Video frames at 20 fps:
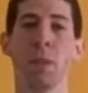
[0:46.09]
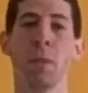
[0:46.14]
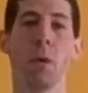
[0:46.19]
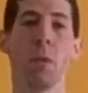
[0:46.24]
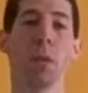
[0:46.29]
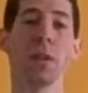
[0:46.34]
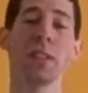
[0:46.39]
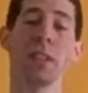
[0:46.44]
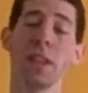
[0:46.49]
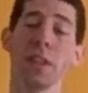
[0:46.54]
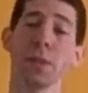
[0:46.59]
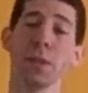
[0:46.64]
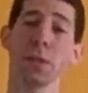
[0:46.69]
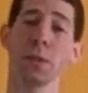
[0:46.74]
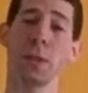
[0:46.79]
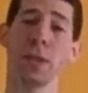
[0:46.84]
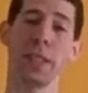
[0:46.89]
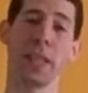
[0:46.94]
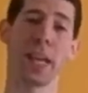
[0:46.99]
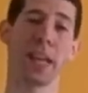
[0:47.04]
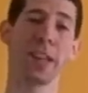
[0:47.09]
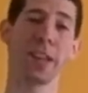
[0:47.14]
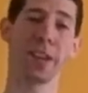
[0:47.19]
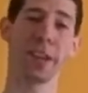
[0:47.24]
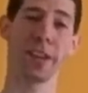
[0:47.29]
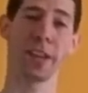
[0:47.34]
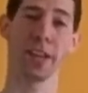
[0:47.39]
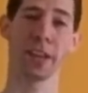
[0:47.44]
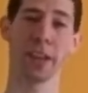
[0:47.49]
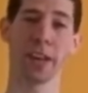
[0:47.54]
well, what's the difference between an
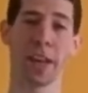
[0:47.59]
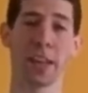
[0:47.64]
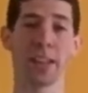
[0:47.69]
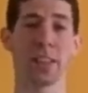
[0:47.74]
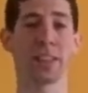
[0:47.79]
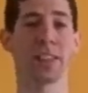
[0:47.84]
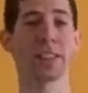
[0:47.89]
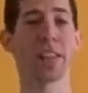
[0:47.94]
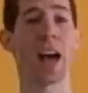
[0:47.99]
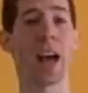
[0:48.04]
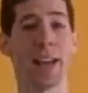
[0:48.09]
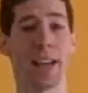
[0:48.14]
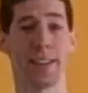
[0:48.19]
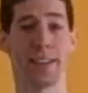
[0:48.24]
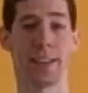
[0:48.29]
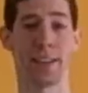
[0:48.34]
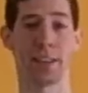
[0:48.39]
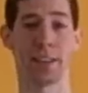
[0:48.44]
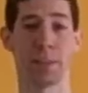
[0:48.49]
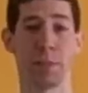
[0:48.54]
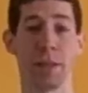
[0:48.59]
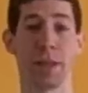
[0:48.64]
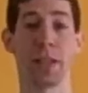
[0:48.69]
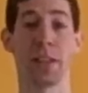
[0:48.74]
engineer and a scientist?